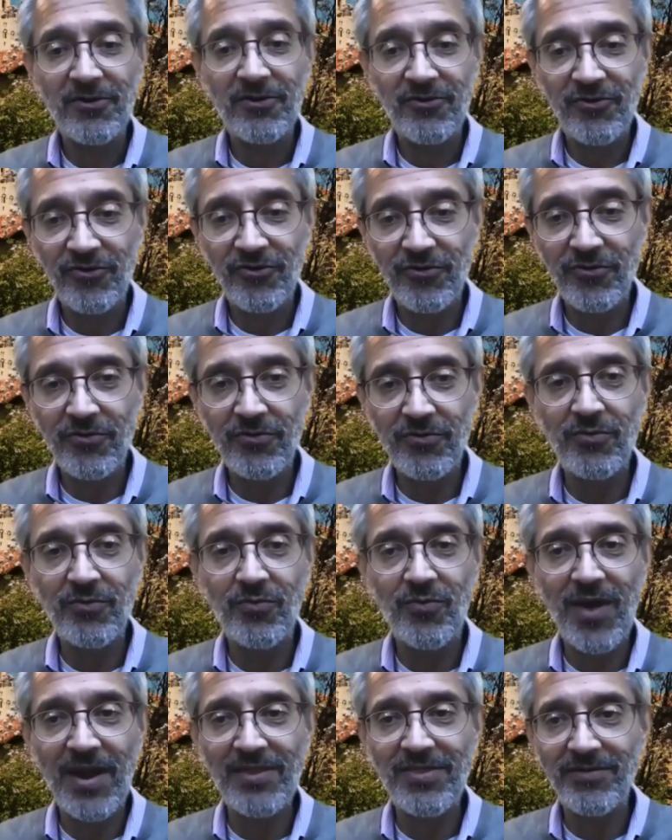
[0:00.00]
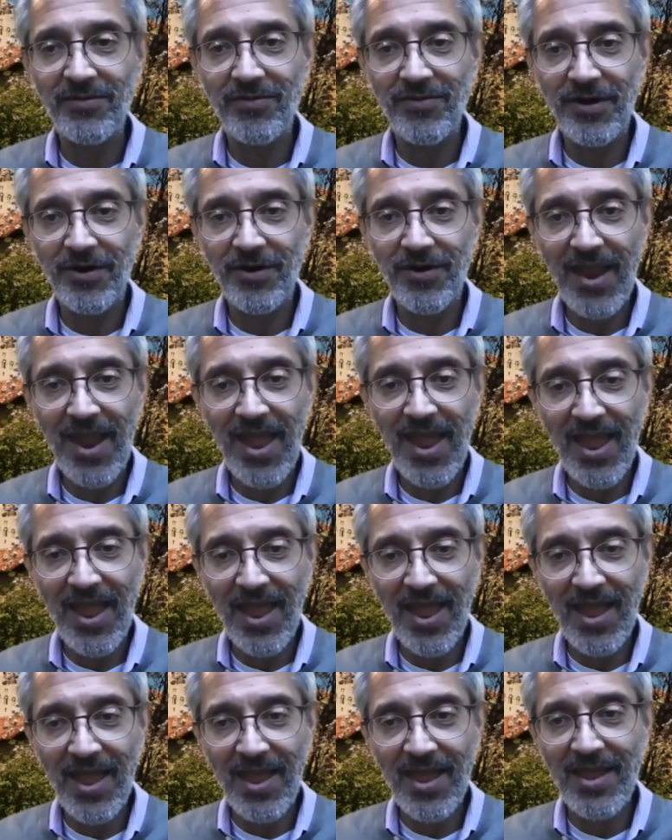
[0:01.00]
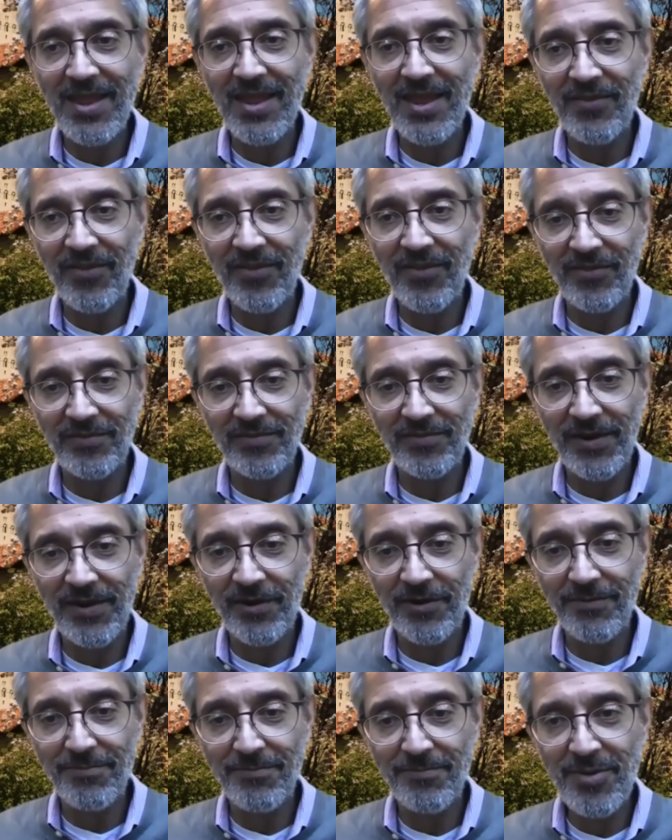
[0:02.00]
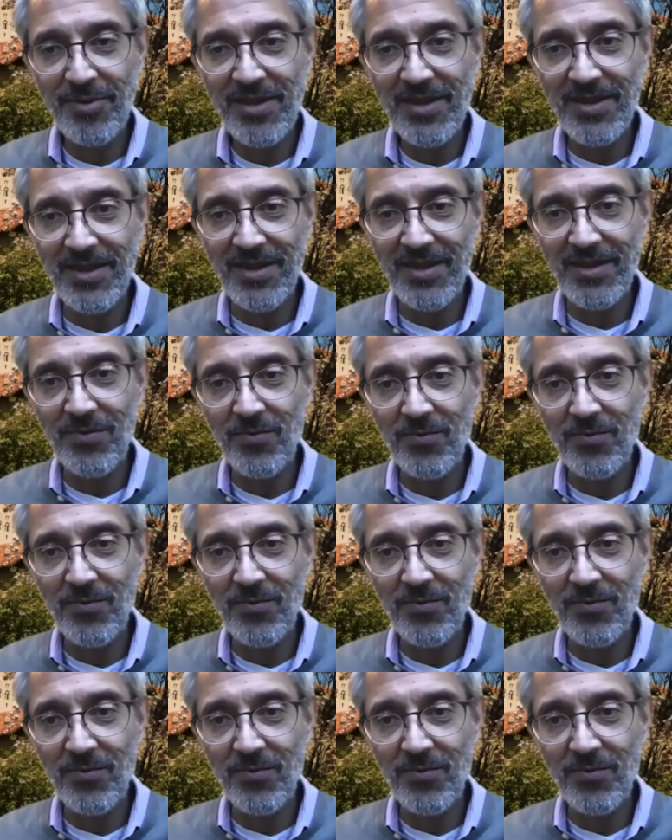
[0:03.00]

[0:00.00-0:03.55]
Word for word: to write the letter A and then the letter B,